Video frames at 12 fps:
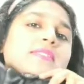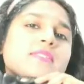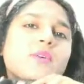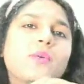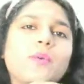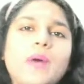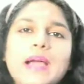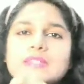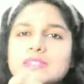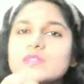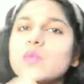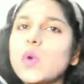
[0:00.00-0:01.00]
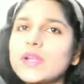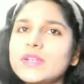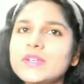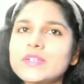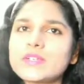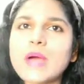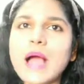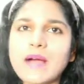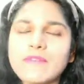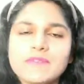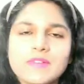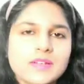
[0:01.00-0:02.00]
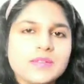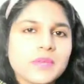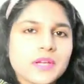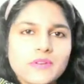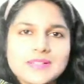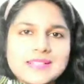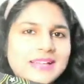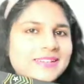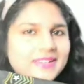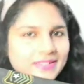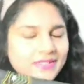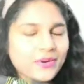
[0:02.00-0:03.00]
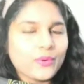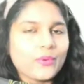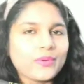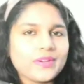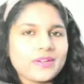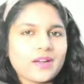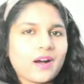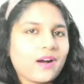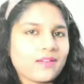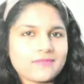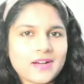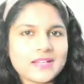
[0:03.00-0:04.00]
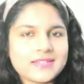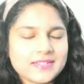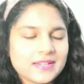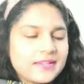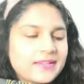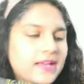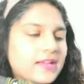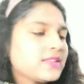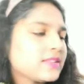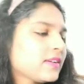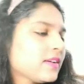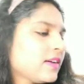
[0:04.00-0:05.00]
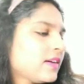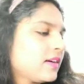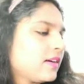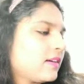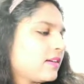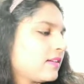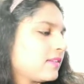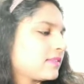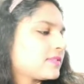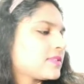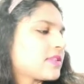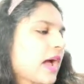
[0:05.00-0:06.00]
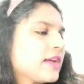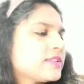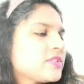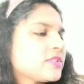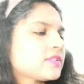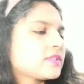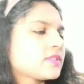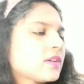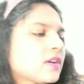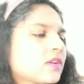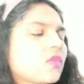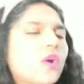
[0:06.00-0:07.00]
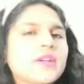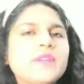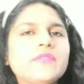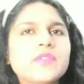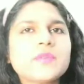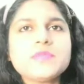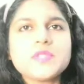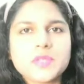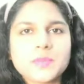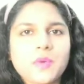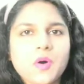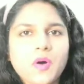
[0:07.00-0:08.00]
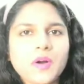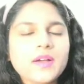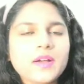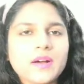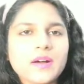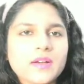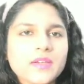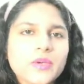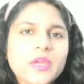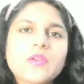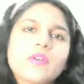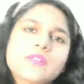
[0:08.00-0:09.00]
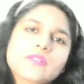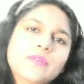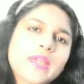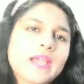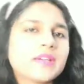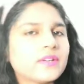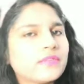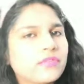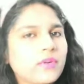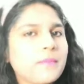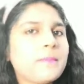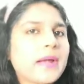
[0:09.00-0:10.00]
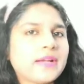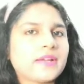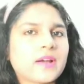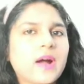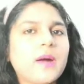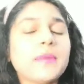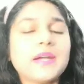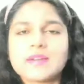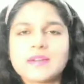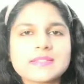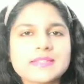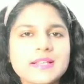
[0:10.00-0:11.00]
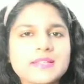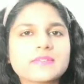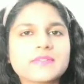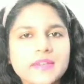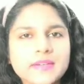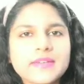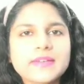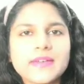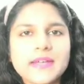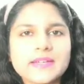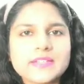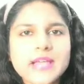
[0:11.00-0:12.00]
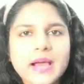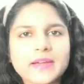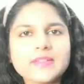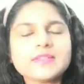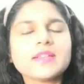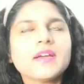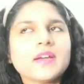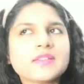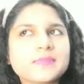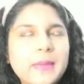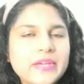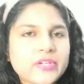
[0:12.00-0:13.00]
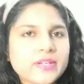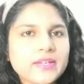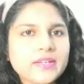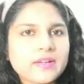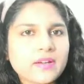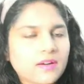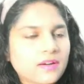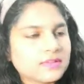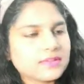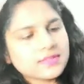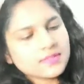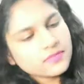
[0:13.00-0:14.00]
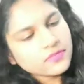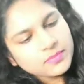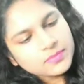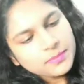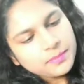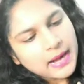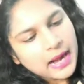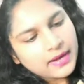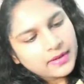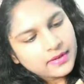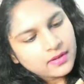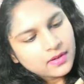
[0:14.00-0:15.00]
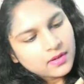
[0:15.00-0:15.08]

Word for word: so I just wanted to have one because I didn't own uh, one till yet uh, I just got it from Jabong. Uh, you can also get it from Myntra. Myntra sells really great jackets, especially uh, this is from the brand